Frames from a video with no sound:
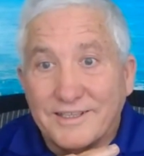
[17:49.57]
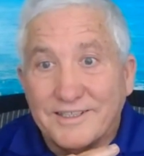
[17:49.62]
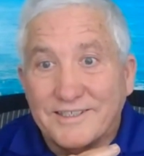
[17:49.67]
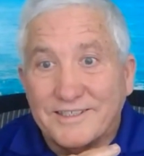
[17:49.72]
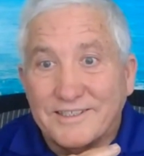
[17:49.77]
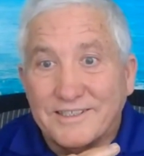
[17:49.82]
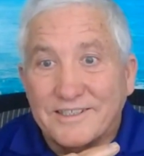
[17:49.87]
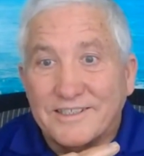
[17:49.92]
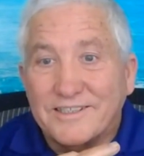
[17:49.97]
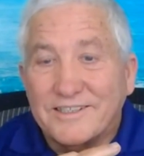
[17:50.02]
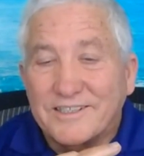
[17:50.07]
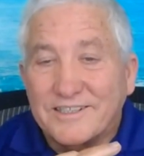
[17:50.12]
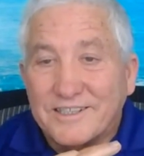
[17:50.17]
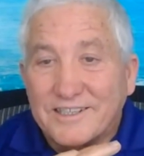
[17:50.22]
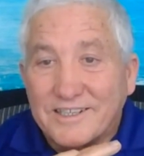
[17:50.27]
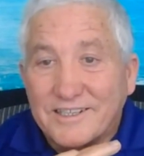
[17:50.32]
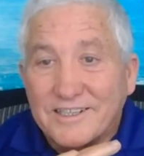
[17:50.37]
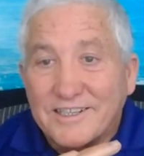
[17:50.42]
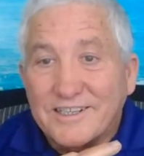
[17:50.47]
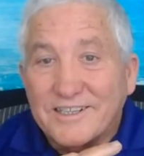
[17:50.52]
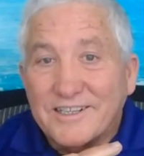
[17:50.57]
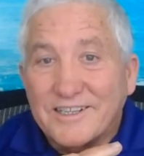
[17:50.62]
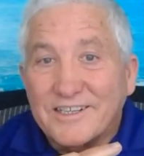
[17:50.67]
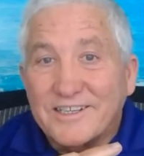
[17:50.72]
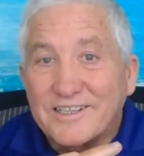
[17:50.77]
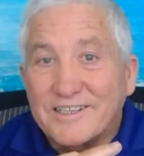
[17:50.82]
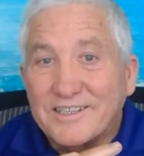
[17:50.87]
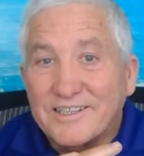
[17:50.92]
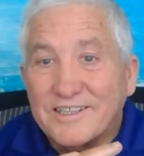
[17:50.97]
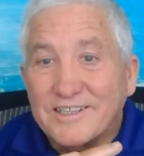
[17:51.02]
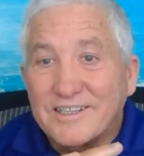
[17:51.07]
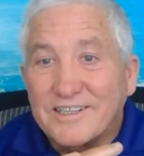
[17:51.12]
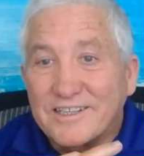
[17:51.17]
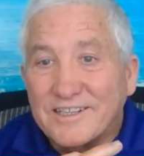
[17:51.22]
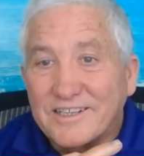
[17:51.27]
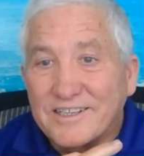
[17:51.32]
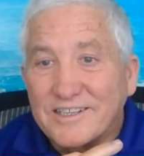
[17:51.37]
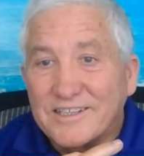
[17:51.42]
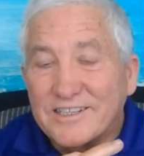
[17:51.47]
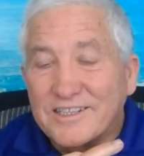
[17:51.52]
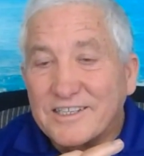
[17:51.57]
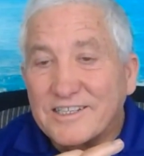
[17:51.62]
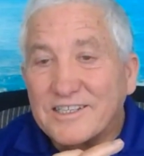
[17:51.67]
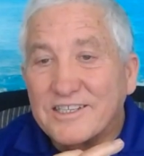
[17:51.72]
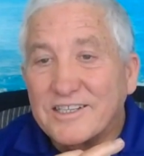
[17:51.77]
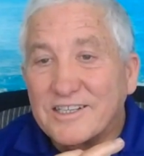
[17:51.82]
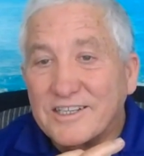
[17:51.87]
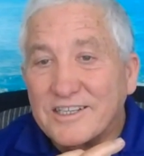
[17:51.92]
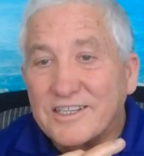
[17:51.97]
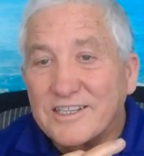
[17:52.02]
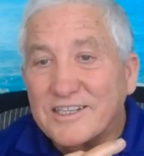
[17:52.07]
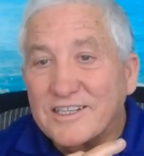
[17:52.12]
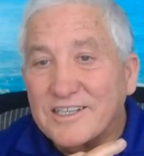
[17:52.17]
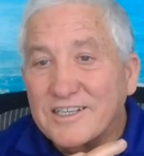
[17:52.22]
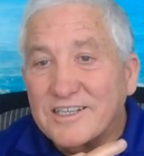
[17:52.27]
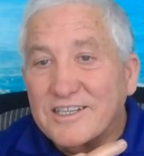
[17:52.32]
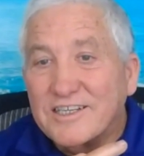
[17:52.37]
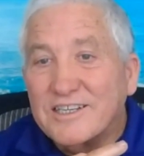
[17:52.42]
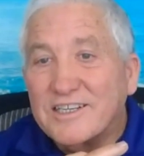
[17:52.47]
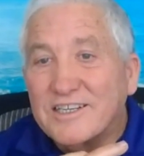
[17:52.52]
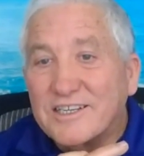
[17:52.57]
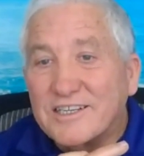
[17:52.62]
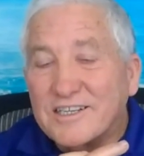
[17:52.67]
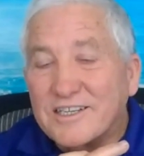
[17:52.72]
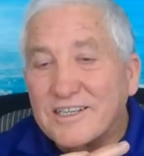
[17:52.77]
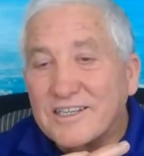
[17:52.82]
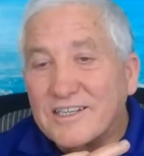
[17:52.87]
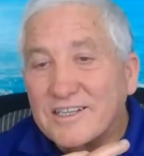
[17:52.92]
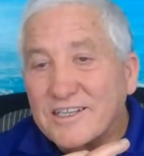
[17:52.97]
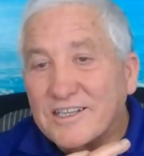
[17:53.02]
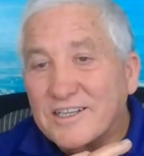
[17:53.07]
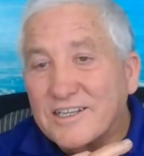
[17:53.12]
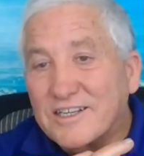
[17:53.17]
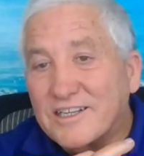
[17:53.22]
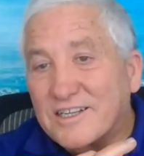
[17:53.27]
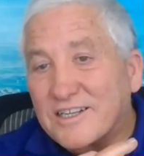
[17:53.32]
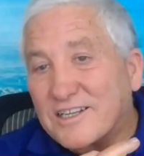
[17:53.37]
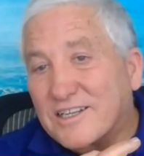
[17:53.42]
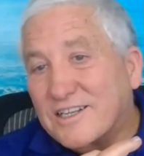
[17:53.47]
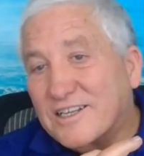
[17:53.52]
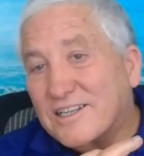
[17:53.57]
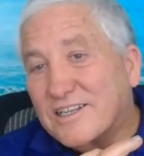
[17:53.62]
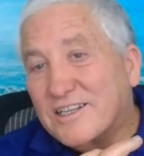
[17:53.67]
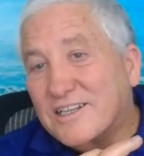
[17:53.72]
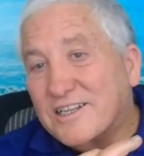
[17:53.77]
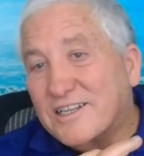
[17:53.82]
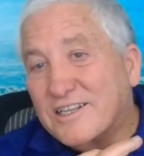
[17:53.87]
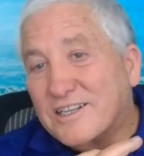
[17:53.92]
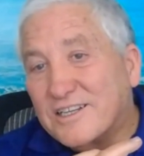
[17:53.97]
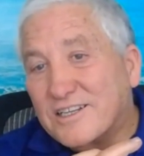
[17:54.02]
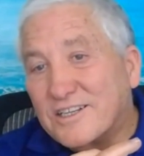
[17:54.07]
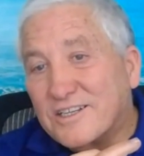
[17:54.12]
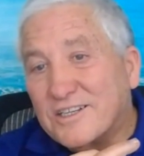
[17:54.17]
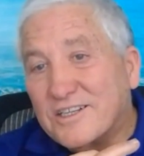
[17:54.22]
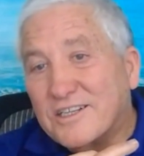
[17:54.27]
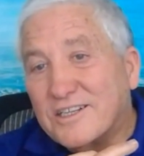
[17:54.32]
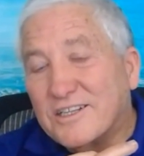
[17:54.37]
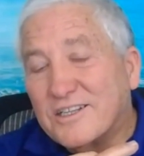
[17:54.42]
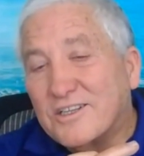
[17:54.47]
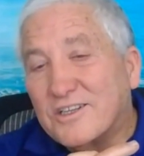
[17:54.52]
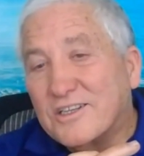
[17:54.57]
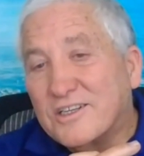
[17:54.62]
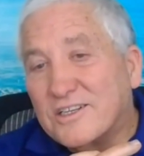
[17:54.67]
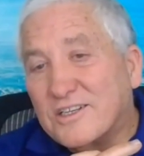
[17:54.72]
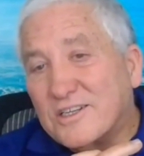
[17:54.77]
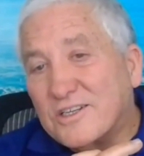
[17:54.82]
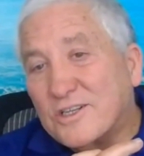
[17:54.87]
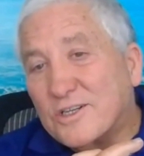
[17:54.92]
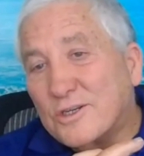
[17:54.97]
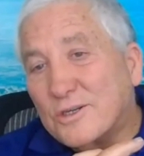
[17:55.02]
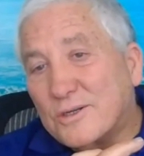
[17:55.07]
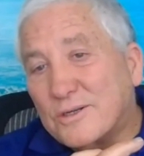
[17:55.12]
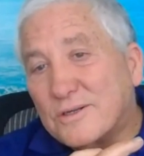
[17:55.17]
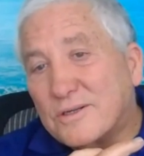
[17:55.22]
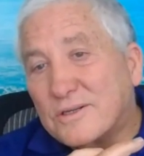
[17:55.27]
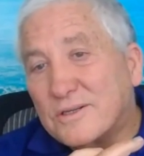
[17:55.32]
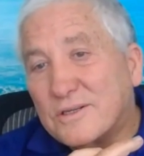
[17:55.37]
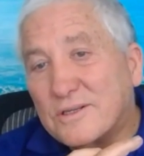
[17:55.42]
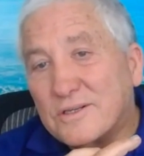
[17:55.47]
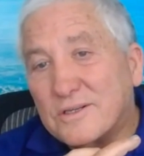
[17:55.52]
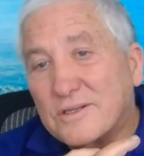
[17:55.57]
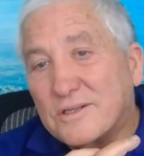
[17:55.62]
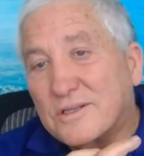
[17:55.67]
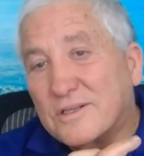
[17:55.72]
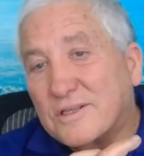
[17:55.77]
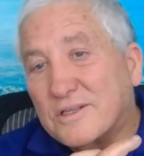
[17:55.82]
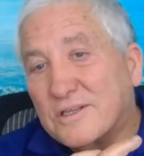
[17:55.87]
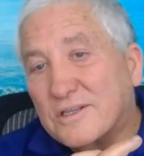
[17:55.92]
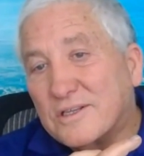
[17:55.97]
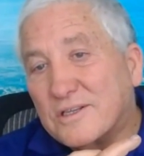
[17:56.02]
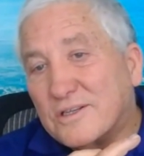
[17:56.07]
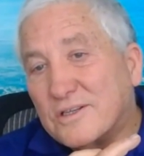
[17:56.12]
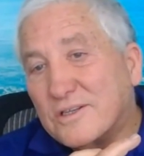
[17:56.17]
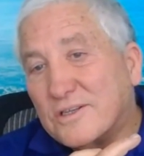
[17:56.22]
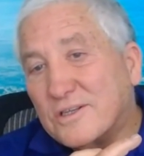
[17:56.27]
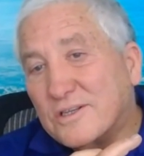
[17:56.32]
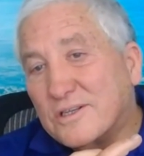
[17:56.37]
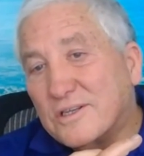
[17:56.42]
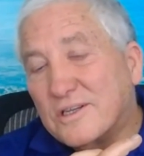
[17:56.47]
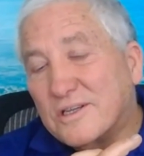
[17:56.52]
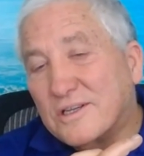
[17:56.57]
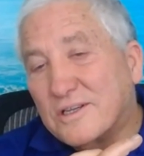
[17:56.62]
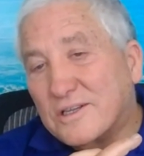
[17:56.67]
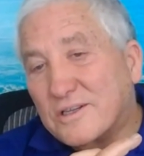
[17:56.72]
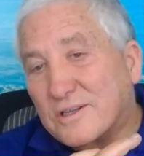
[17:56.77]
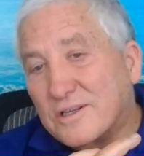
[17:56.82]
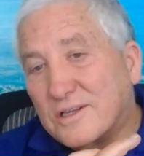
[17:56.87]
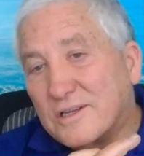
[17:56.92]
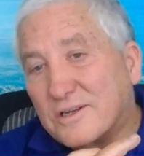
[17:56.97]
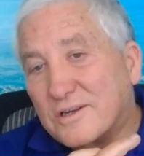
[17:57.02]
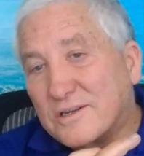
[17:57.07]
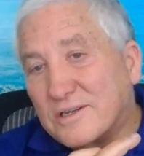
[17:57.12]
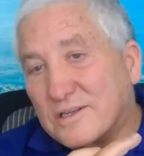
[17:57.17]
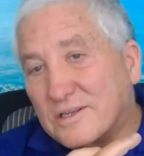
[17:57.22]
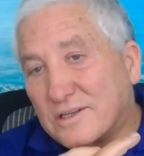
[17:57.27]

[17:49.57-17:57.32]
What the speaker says: This person isn't speaking.